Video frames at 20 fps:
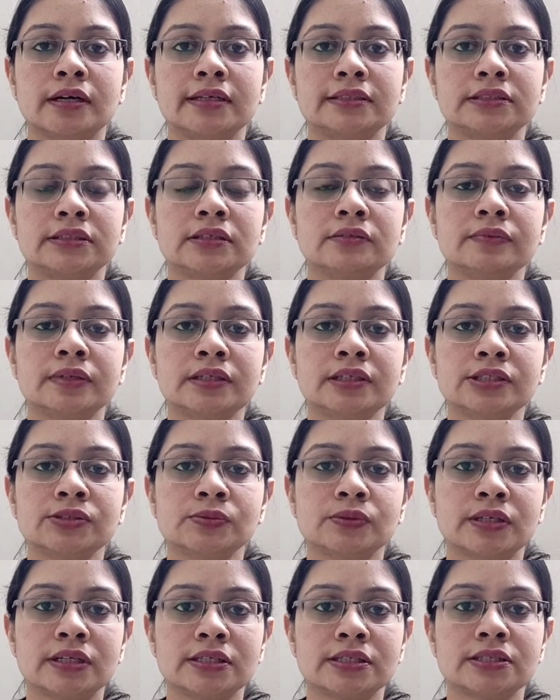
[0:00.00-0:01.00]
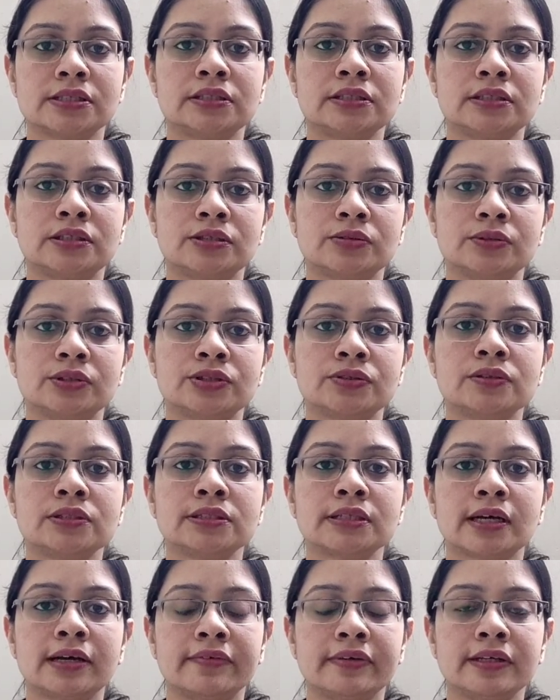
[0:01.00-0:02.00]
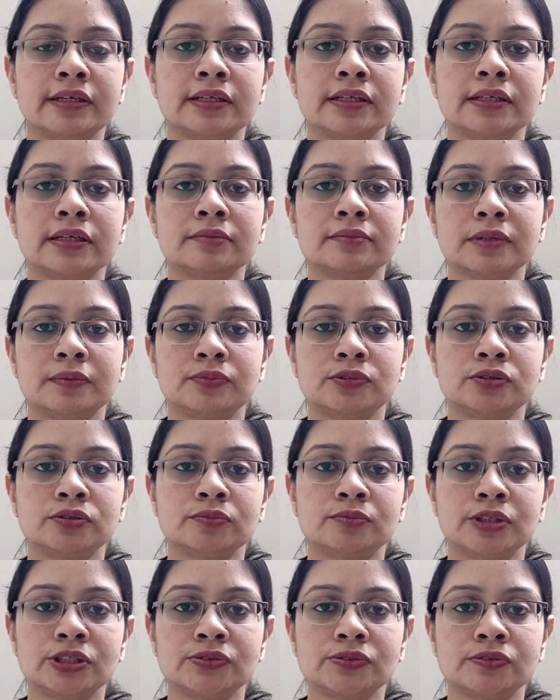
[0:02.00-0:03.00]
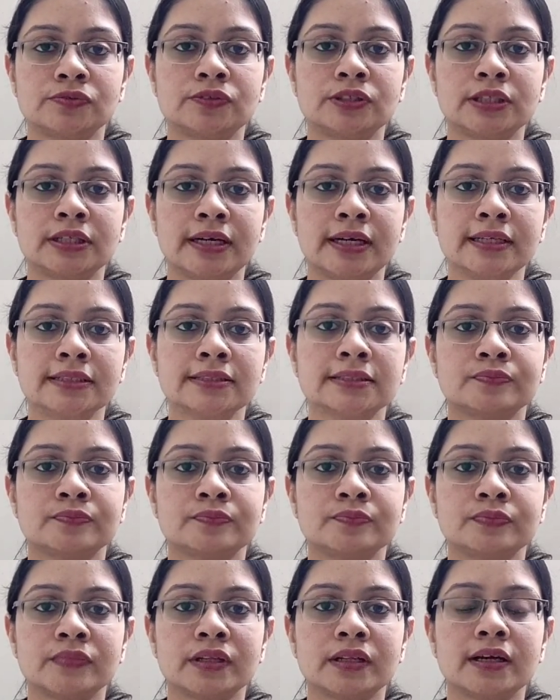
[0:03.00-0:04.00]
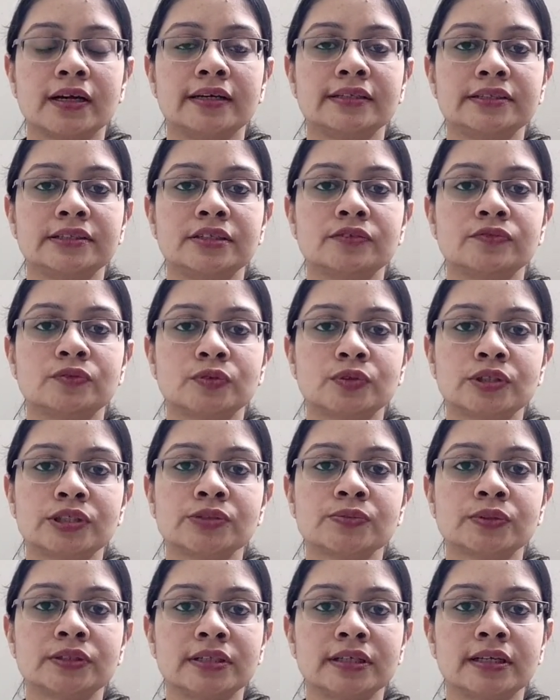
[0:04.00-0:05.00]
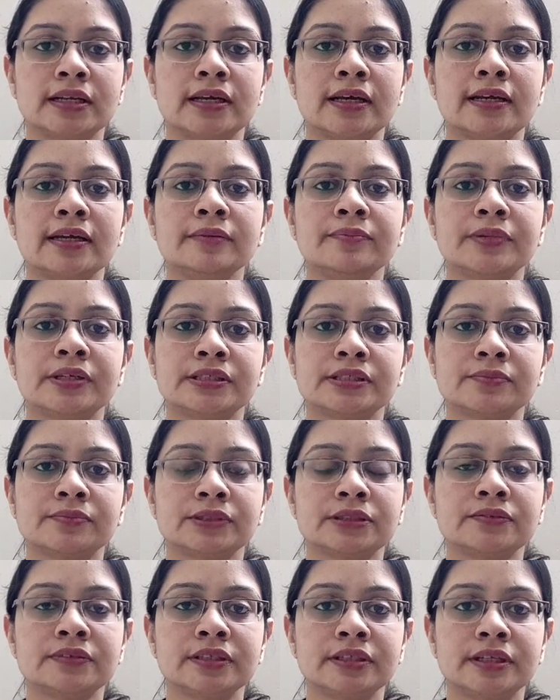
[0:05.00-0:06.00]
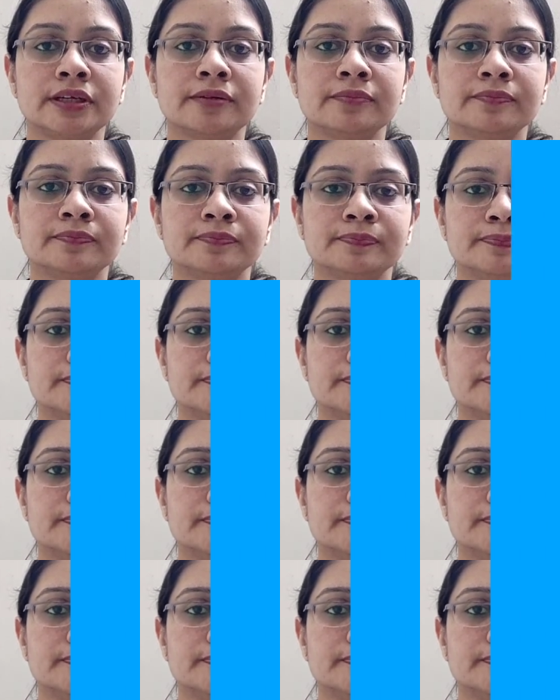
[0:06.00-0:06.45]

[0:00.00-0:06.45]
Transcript: I T R one is for resident individuals having income up to rupees fifty lakhs. I T R four is for declaring presumptive income.